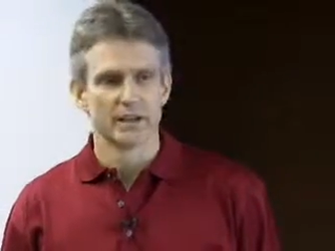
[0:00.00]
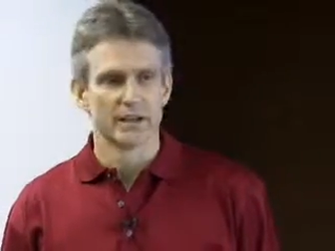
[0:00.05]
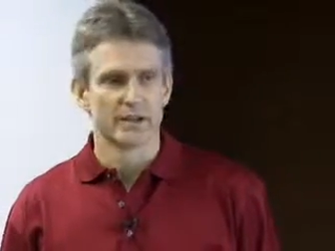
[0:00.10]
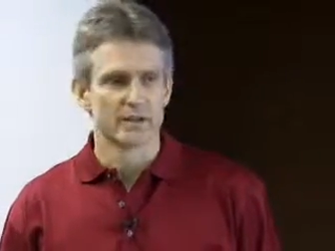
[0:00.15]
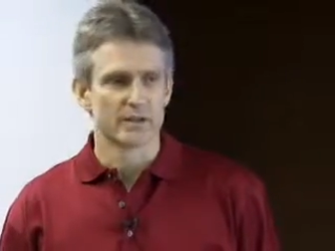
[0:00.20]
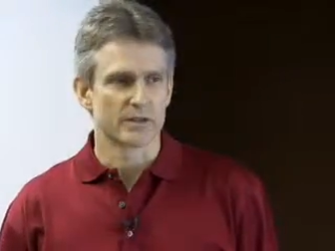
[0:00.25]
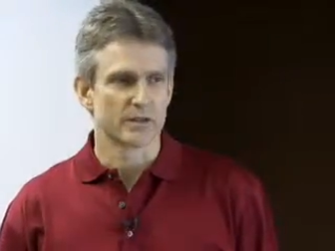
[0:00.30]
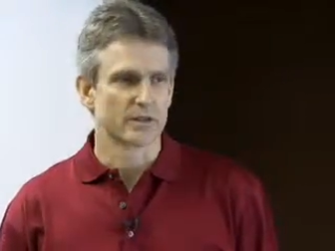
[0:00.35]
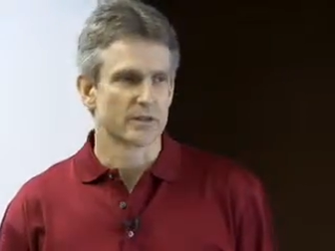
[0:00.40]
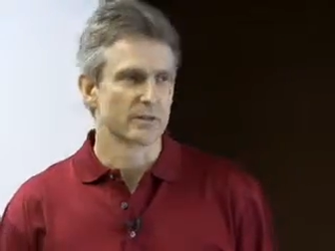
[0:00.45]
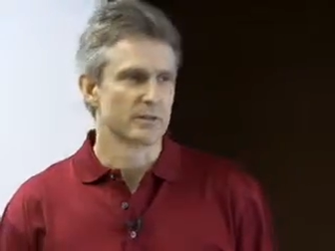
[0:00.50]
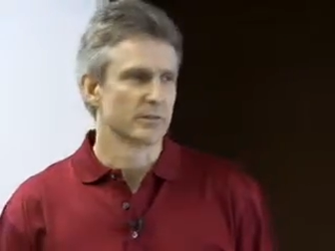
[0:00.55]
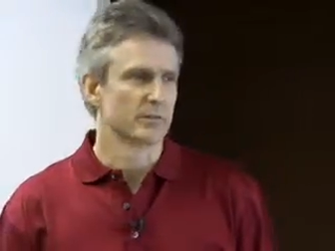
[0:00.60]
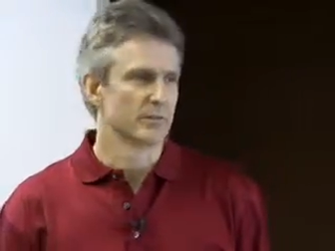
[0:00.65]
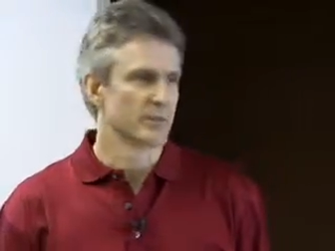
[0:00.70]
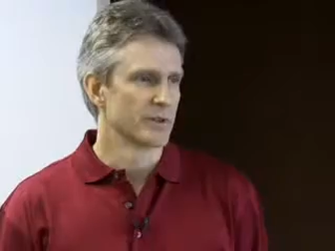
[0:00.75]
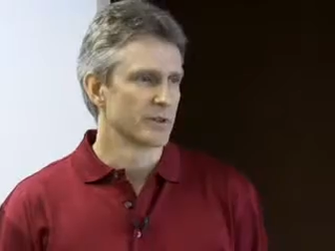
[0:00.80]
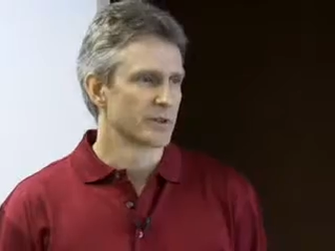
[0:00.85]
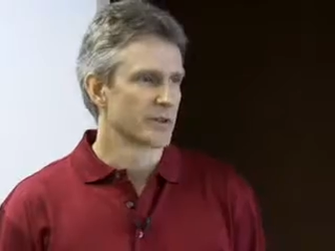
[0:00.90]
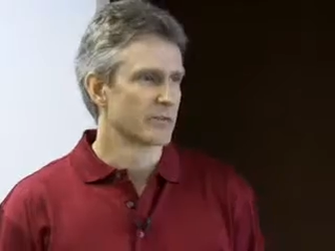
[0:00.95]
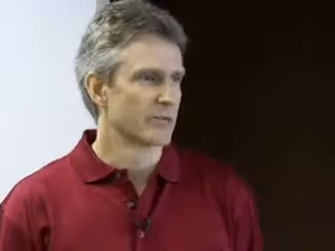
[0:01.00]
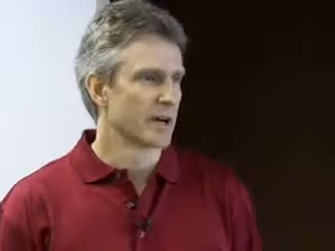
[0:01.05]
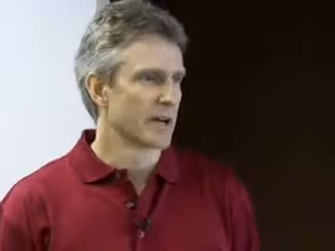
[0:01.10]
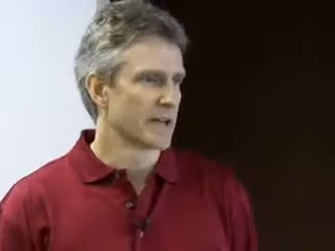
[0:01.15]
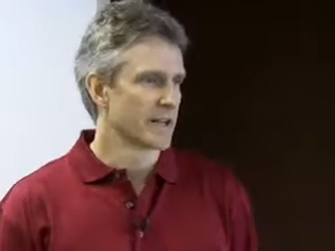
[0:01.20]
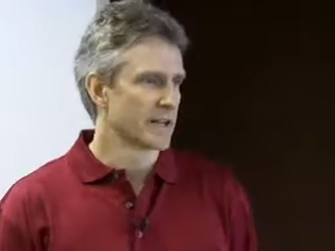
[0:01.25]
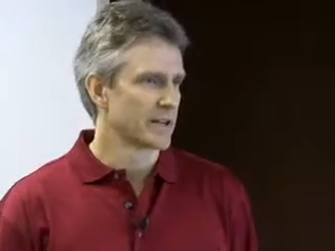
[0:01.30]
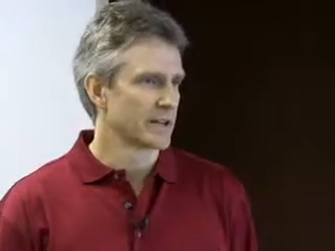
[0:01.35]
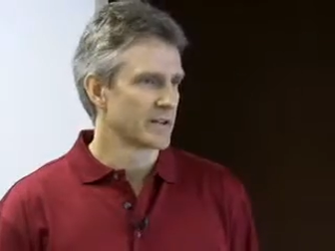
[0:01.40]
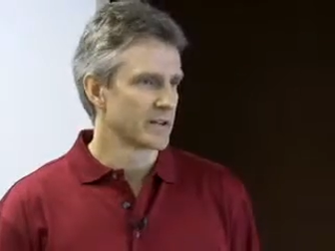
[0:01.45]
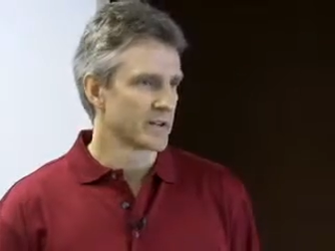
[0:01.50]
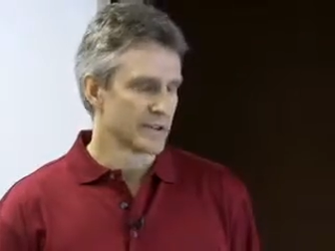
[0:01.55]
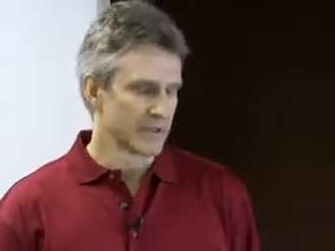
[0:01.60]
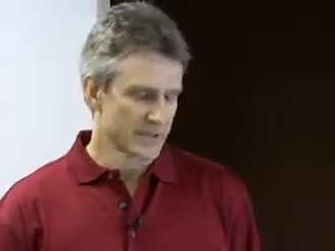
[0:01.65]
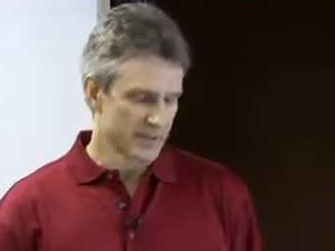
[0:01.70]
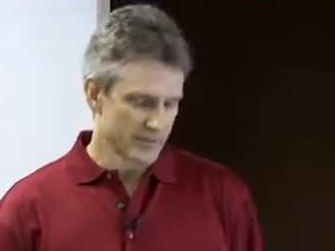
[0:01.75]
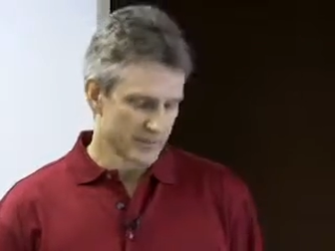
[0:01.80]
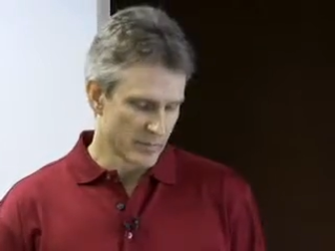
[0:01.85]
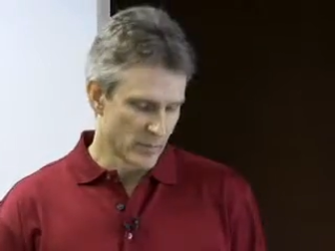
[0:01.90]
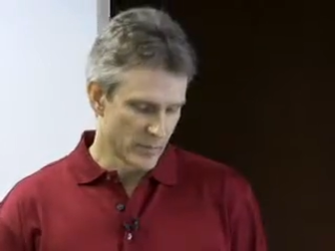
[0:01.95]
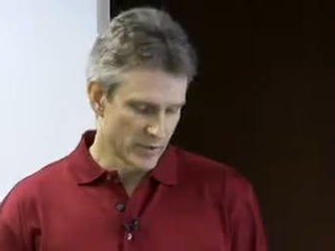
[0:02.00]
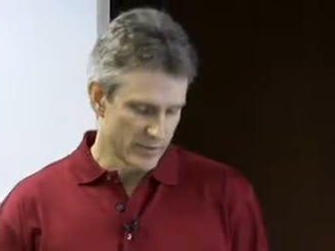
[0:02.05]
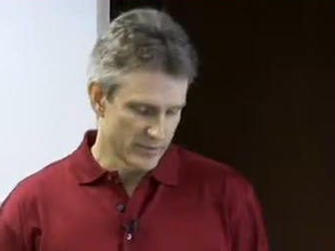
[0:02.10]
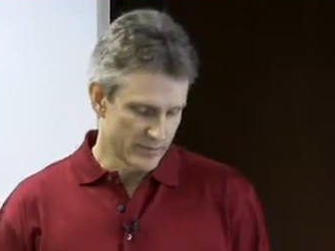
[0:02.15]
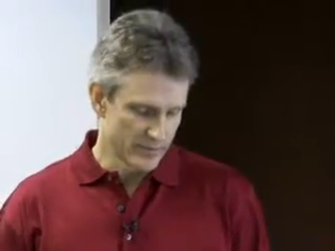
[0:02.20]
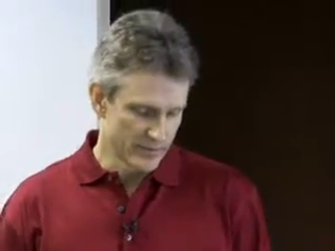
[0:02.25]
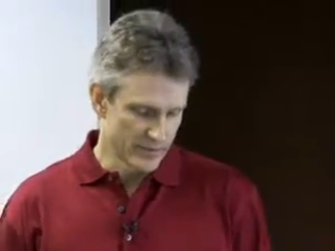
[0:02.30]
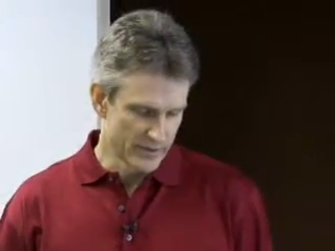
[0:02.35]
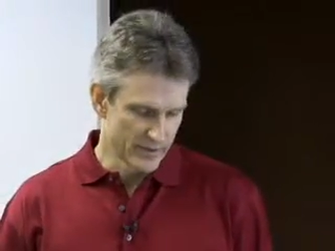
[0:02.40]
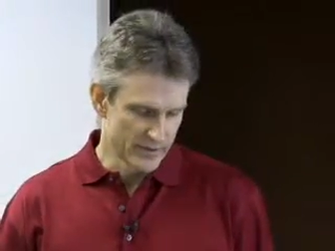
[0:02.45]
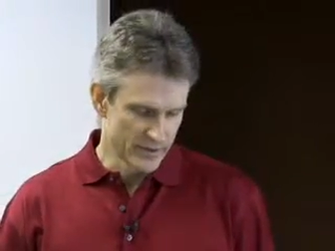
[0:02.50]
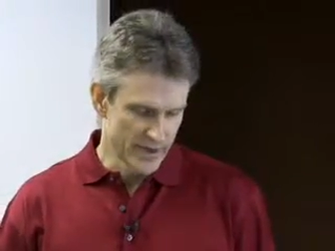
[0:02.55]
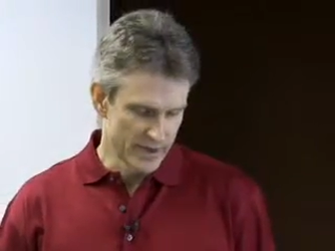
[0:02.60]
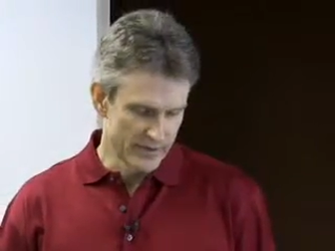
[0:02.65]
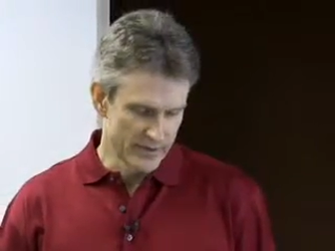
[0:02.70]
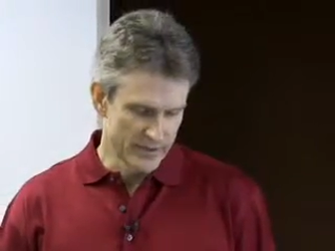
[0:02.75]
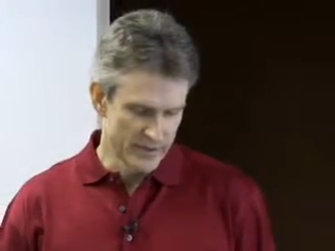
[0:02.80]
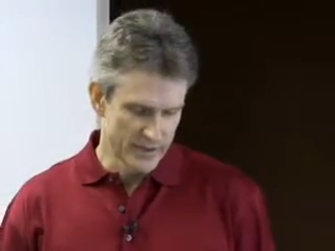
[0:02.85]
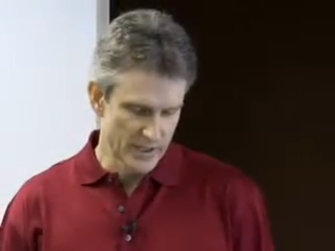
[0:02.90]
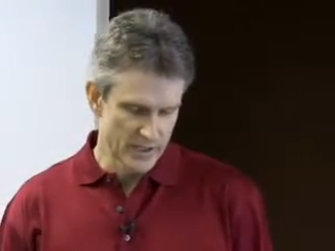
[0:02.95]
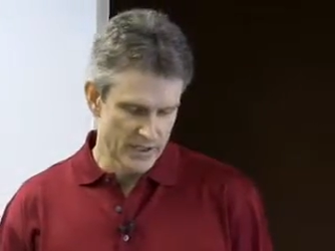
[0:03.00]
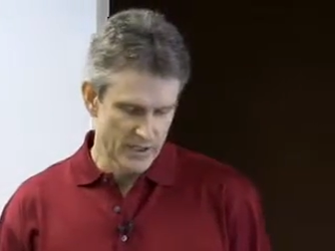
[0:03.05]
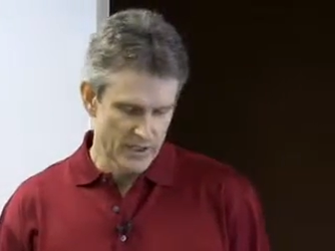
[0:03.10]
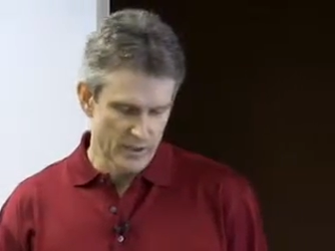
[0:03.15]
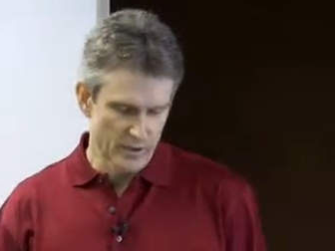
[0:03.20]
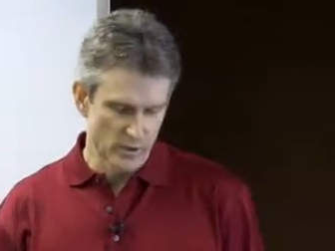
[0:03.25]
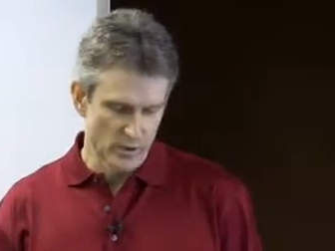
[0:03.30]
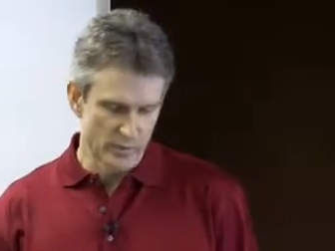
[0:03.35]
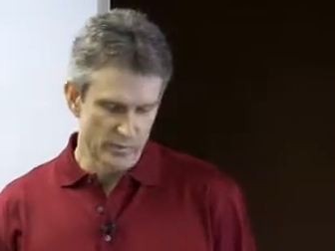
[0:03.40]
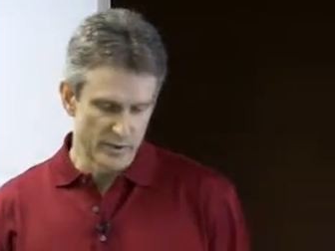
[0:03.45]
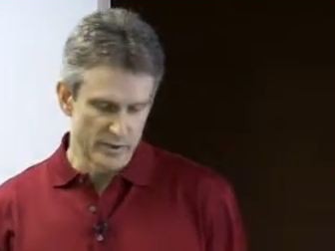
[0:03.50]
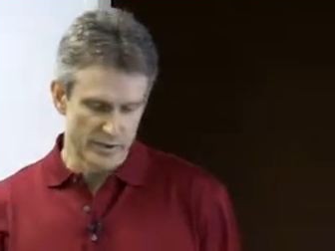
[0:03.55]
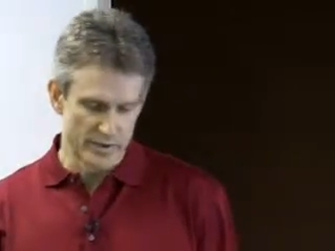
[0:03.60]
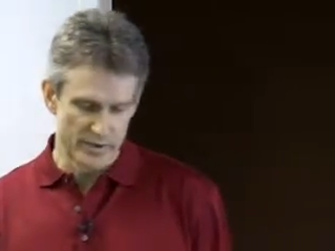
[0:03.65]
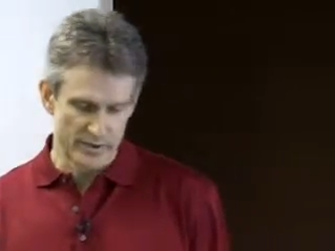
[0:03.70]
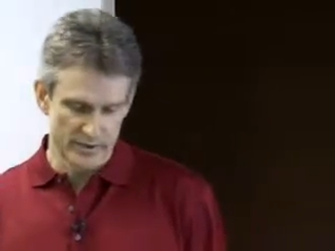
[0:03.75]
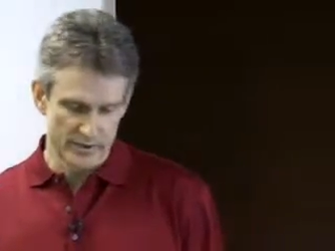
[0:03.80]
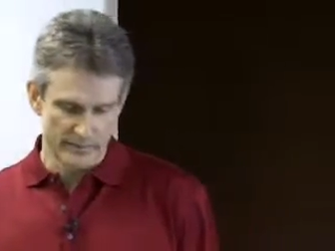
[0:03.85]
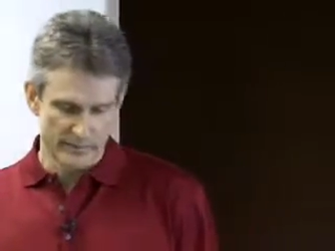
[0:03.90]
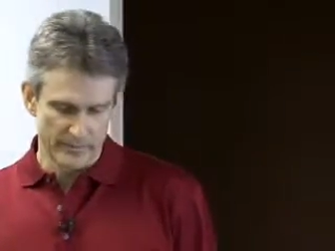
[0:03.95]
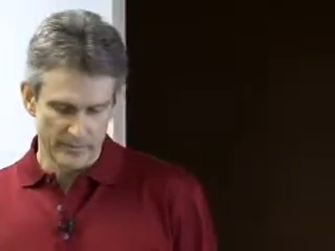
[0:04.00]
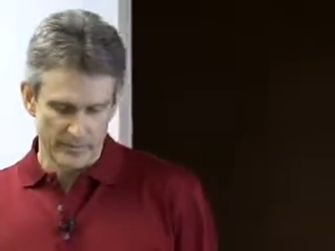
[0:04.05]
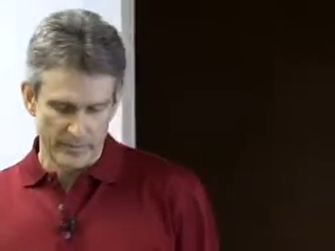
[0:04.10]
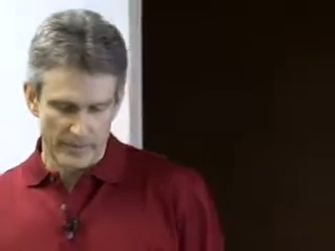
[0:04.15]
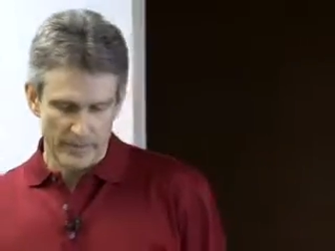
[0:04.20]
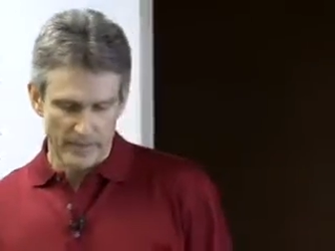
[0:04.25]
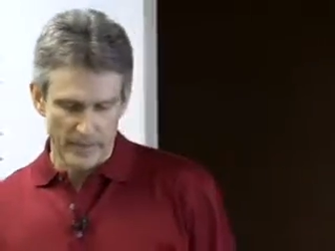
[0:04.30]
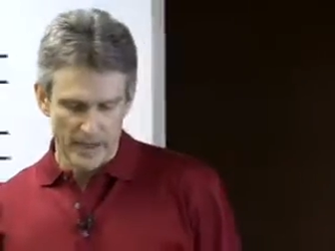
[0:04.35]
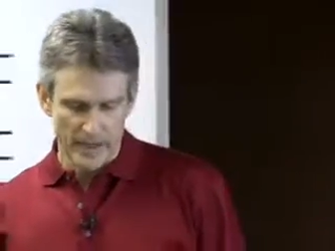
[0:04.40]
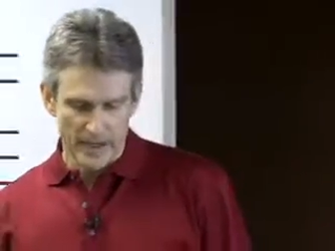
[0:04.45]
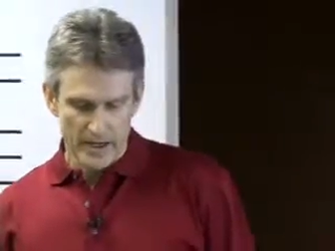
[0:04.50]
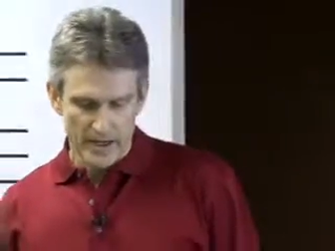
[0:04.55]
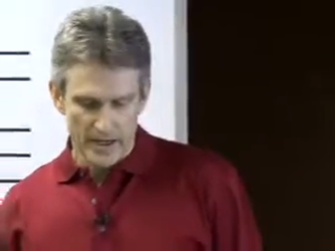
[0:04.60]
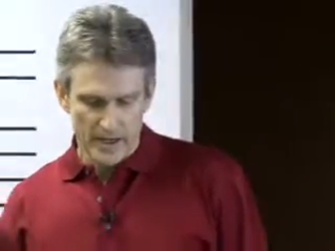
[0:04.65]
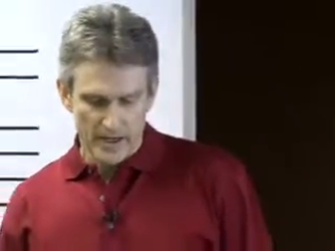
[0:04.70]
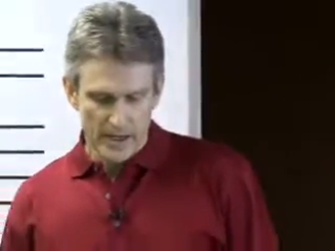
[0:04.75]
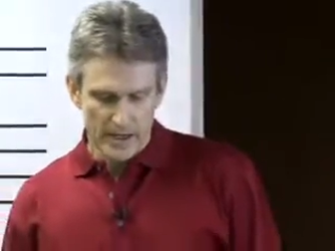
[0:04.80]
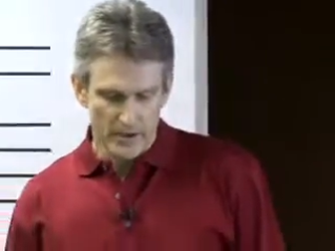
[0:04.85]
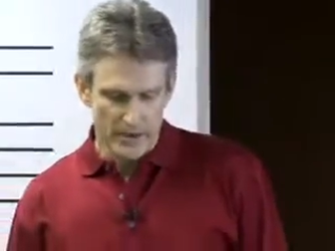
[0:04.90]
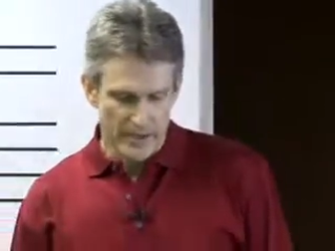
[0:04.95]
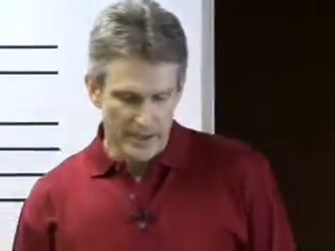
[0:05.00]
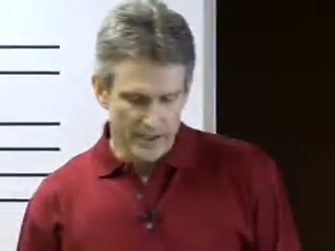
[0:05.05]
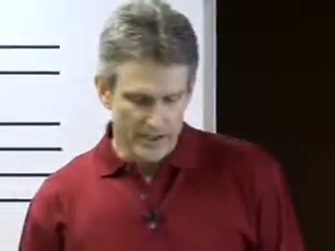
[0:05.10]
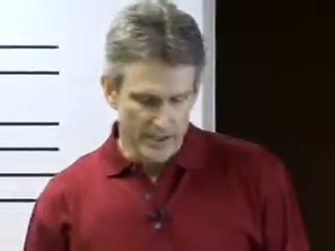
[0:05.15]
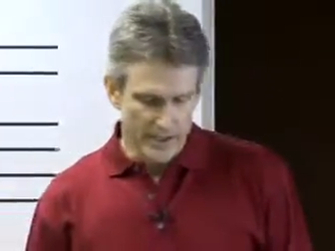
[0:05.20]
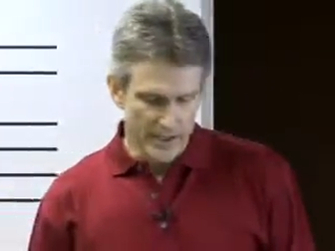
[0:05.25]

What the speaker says: And so your combined energy is important for the manifestation of the whole business. Okay,